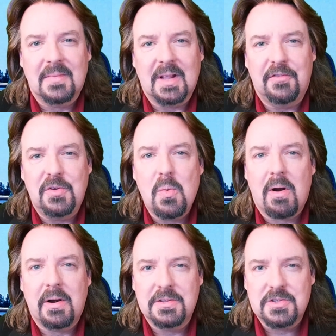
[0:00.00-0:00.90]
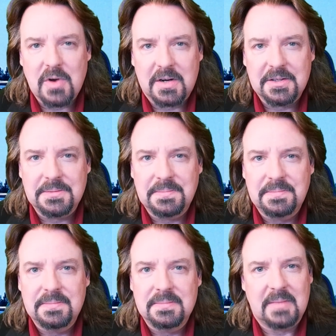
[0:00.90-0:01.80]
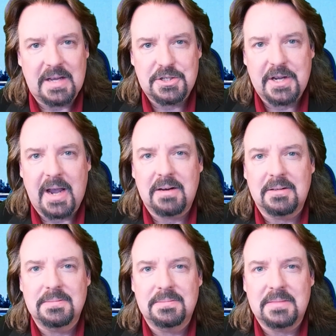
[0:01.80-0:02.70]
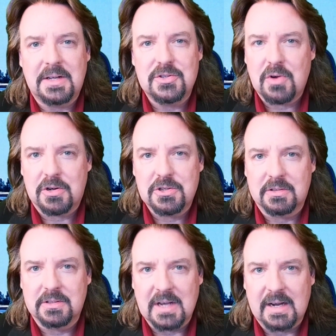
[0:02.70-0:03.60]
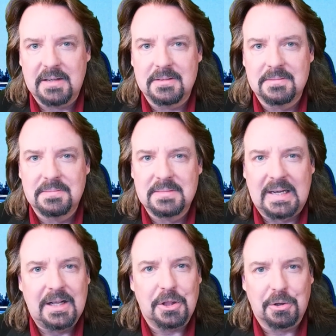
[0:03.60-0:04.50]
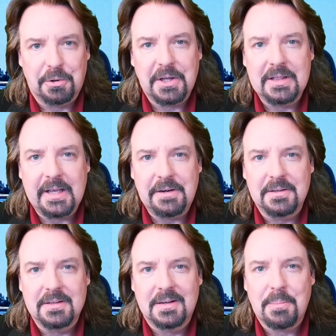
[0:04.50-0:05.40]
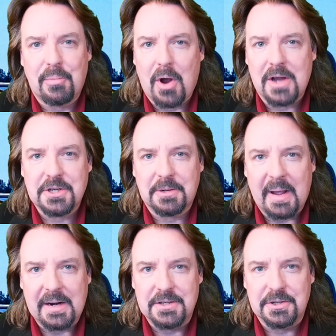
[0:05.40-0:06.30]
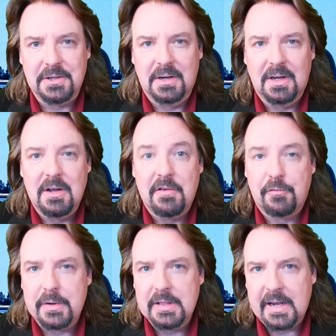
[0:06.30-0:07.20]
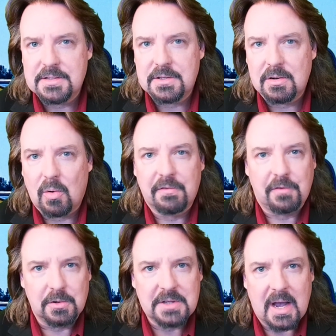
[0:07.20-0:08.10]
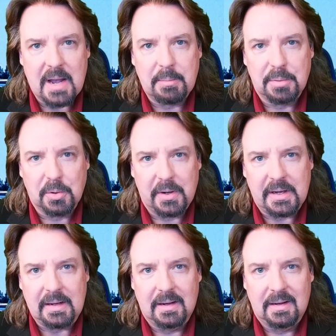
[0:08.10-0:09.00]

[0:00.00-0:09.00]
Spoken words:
If you are an instructor, educator, instructional designer, learning leader, project manager, freelancer, or full-time employee,